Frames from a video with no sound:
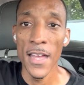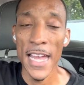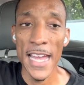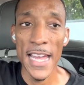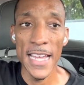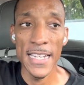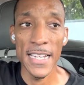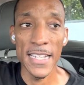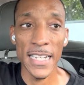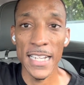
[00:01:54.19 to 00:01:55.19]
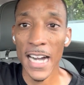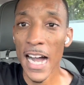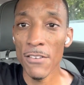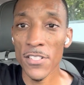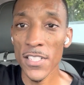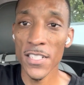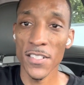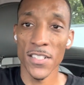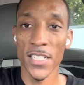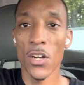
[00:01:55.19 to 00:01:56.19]
and the guy was
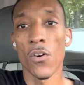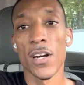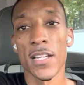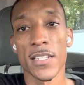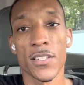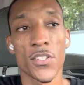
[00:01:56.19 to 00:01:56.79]
literally going